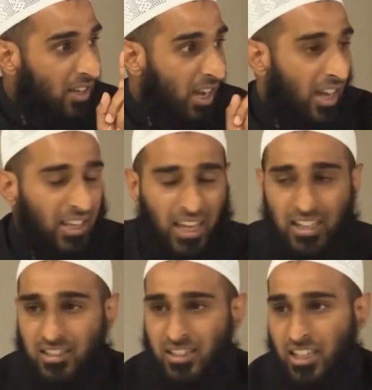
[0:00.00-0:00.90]
and
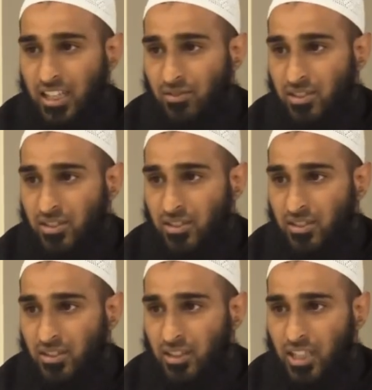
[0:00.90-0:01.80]
its leaves.
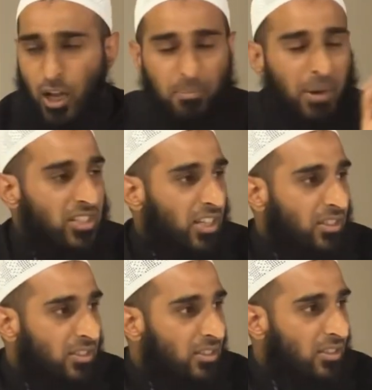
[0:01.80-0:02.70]
Now
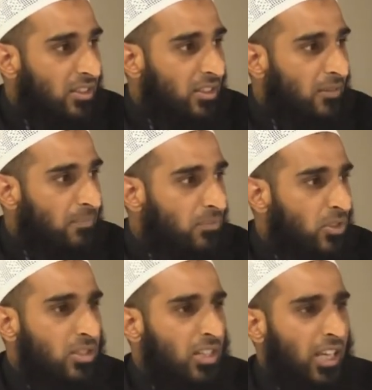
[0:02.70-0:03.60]
imagine
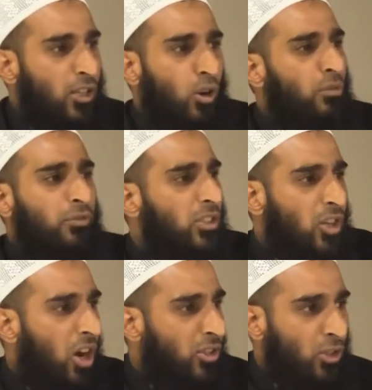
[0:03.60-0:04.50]
just in your front
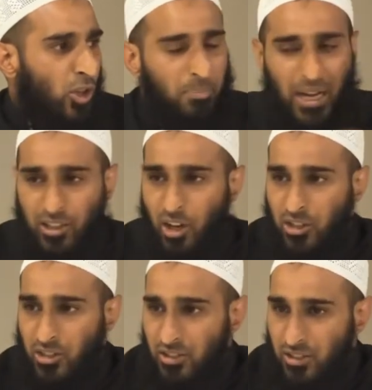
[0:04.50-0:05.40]
garden or your back
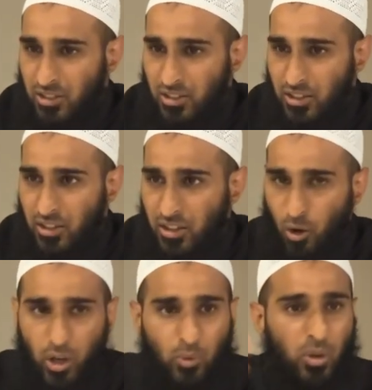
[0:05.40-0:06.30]
garden,
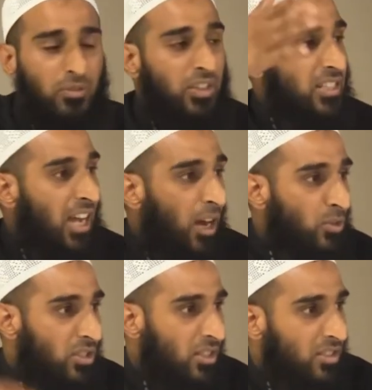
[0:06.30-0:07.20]
or in one of these
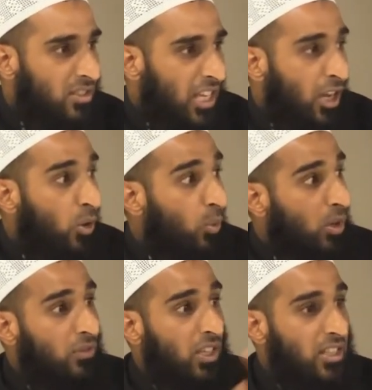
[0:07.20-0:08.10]
houses here or one
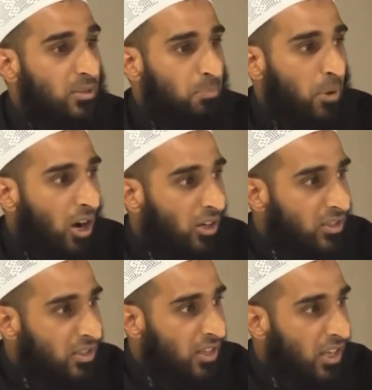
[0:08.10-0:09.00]
of these parks,
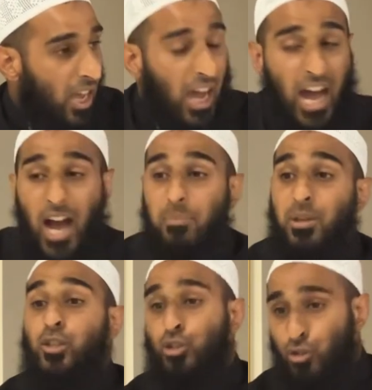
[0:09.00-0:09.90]
how many
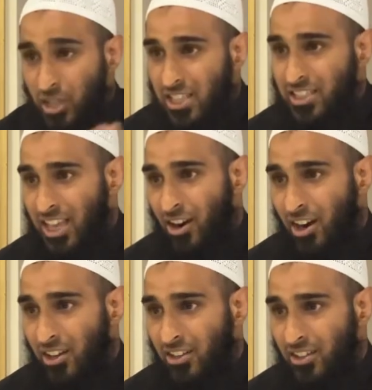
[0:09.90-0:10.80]
trees there
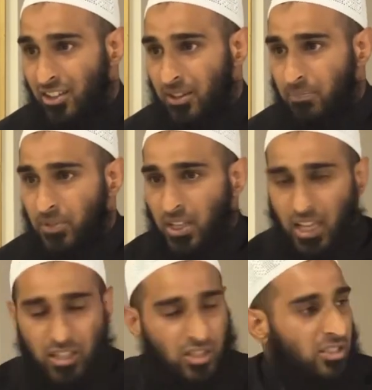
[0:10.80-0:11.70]
are
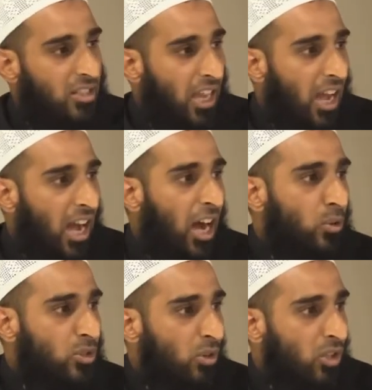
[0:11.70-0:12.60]
in just a
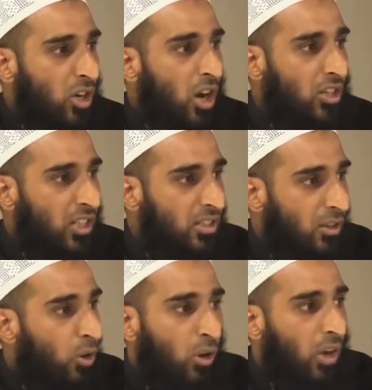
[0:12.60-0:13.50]
house or a garden
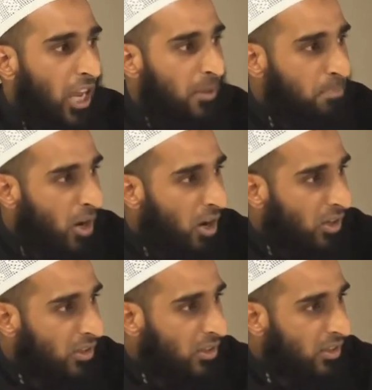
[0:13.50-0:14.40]
or a park.